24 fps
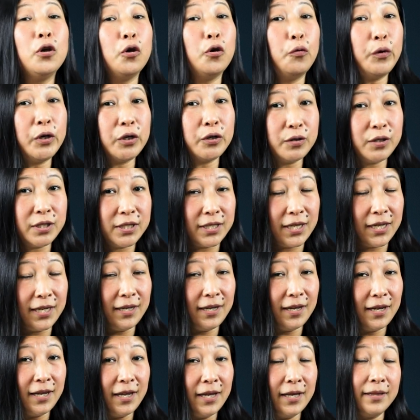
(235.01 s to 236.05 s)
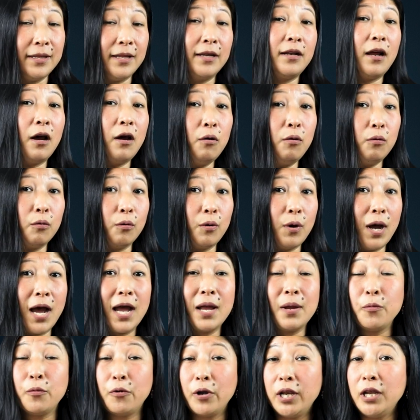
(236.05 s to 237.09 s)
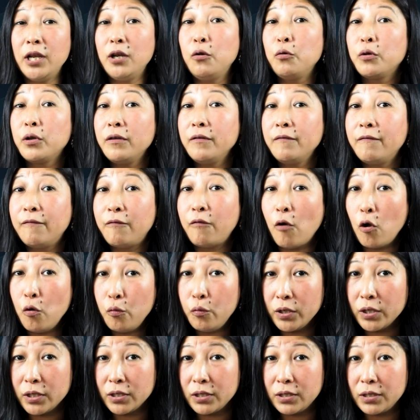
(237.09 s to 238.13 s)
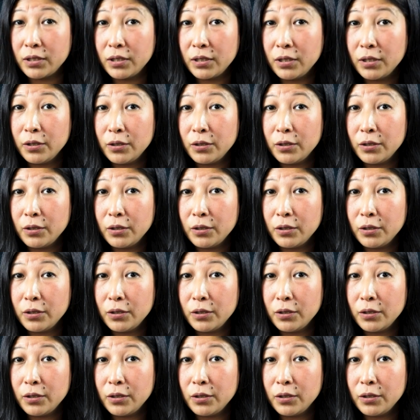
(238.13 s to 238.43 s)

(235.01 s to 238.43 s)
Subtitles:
we could say that, oh, I'm really looking forward